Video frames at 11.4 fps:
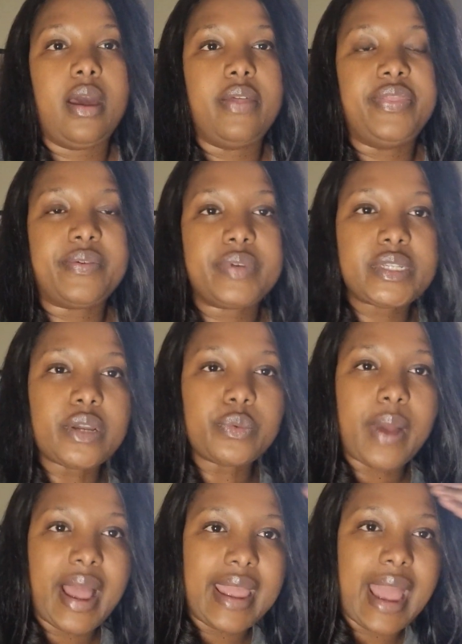the reason
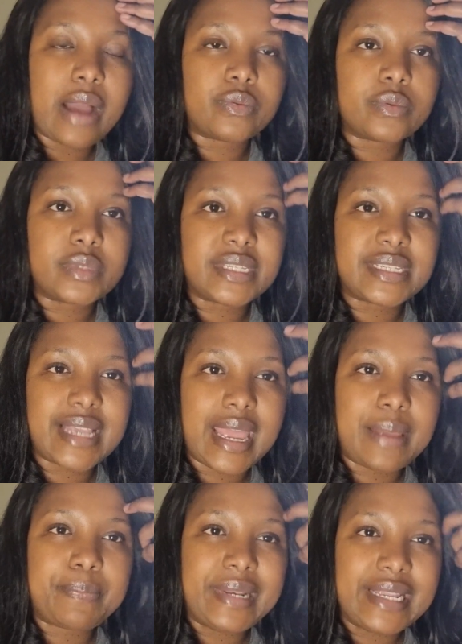why I would
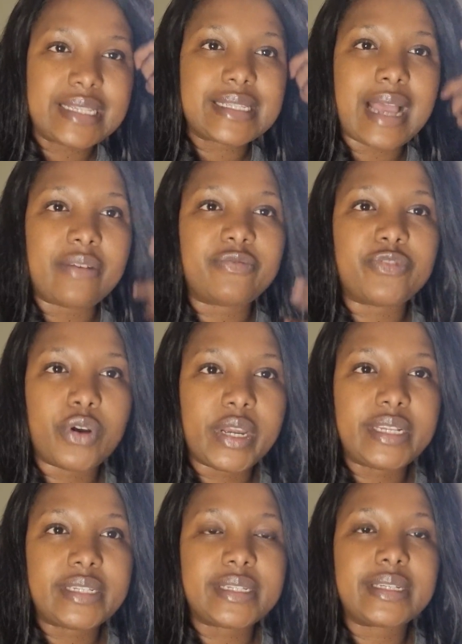say please
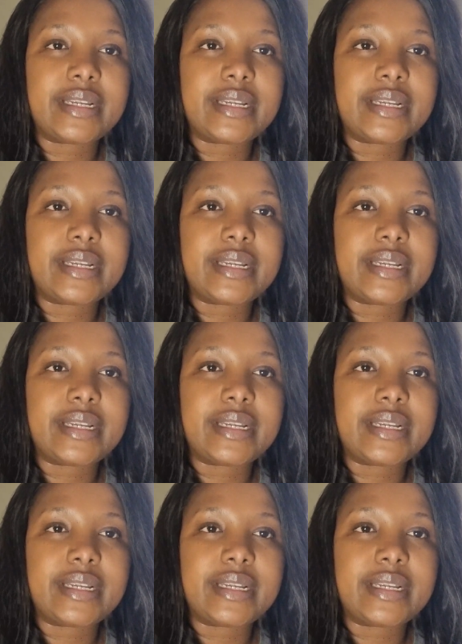avoid